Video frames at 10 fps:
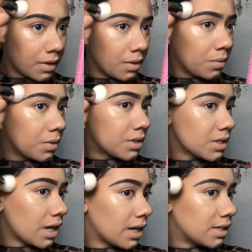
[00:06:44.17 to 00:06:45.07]
We're just
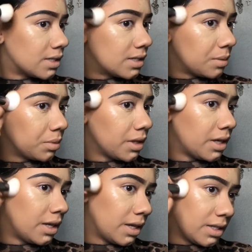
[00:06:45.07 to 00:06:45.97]
kind of stippling
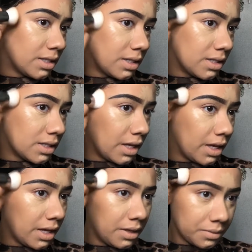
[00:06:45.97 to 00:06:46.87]
it into the skin.